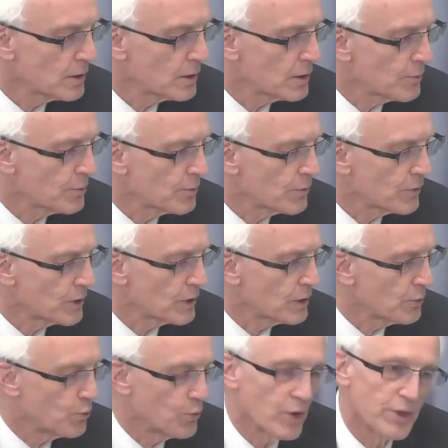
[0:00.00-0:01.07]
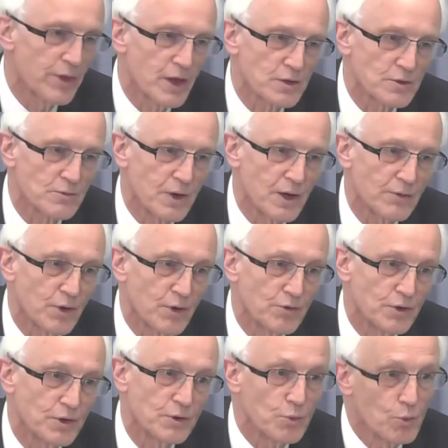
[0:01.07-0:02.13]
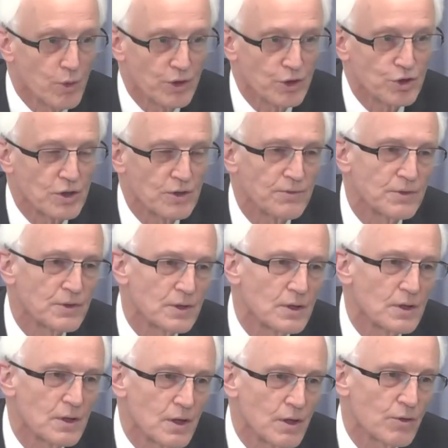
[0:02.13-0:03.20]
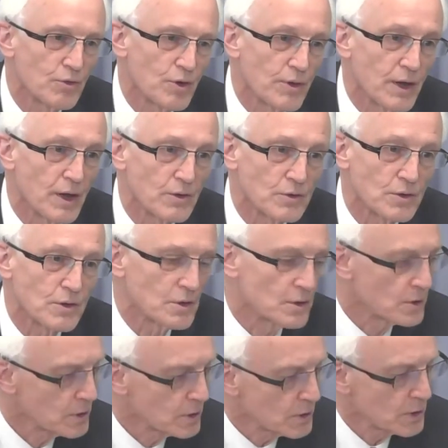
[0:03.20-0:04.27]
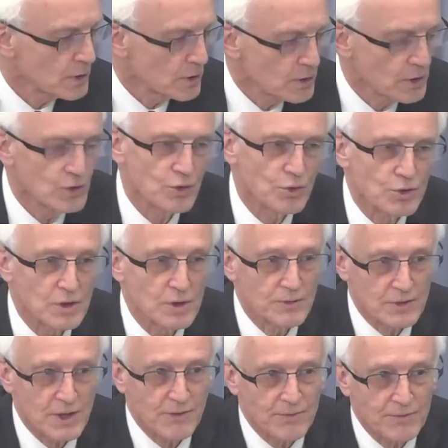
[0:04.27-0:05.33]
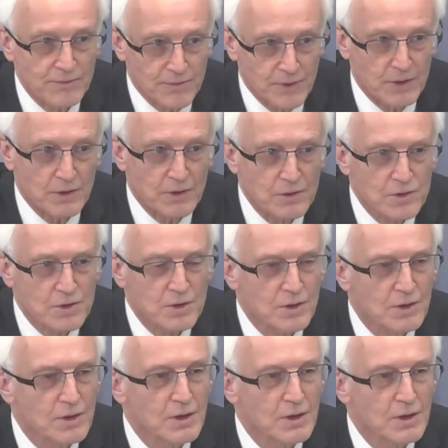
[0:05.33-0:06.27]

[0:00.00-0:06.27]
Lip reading: the 1,500 1 shift, 3,000 2 shifts, that figures.